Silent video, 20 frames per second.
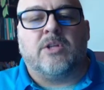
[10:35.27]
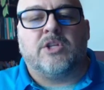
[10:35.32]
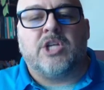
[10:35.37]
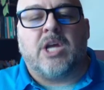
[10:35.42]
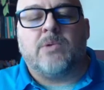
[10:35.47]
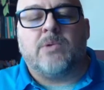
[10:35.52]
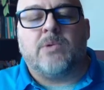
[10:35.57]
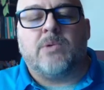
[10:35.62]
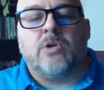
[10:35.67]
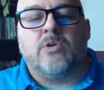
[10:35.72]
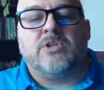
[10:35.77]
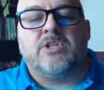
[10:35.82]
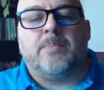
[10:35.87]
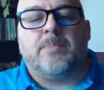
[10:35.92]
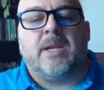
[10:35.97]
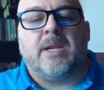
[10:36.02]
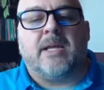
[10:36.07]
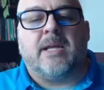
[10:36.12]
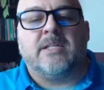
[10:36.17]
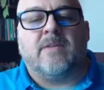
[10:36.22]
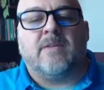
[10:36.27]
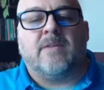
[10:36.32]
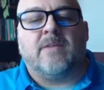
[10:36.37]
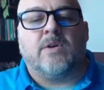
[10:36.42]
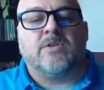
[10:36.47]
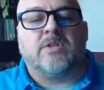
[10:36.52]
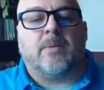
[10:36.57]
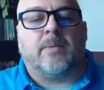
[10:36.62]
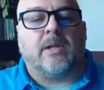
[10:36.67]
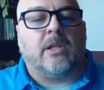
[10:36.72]
chapter news, it'd be nice if
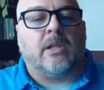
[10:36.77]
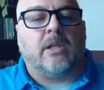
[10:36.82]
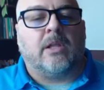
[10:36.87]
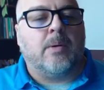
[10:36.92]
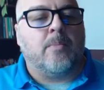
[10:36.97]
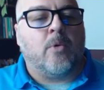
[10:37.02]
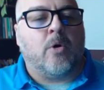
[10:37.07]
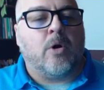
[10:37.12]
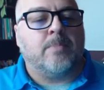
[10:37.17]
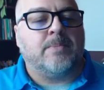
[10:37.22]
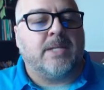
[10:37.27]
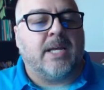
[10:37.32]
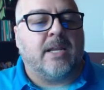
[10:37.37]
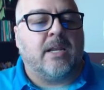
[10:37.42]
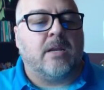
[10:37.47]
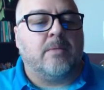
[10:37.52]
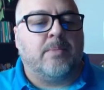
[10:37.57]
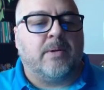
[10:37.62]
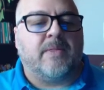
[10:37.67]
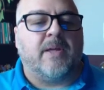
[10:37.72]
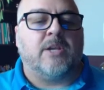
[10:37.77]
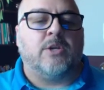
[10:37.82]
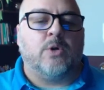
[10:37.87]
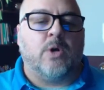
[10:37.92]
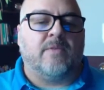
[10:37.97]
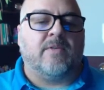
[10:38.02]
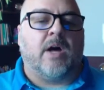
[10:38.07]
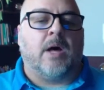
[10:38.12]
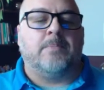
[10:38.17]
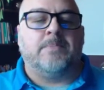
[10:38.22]
there's something a little bit more updated, but they do have